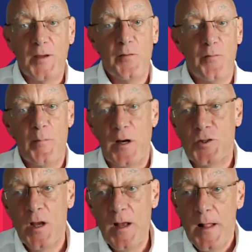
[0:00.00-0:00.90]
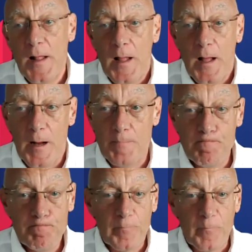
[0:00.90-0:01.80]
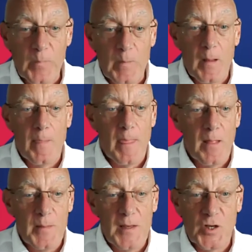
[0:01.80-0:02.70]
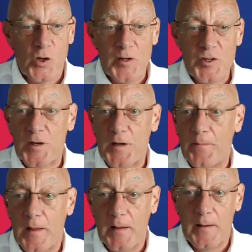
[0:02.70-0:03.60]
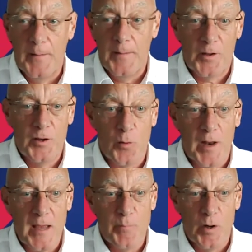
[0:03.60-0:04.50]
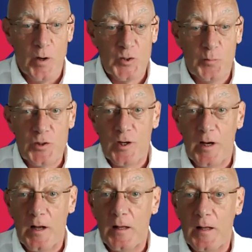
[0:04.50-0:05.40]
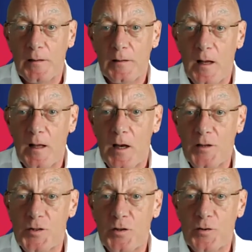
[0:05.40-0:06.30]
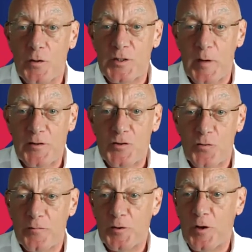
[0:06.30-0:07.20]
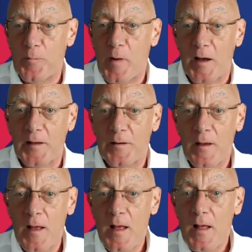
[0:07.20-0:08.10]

Thank you very much. Um, there's a question in the in the Q and A box, which I, will I'll ask you, Dr. Mansoor, if you don't mind.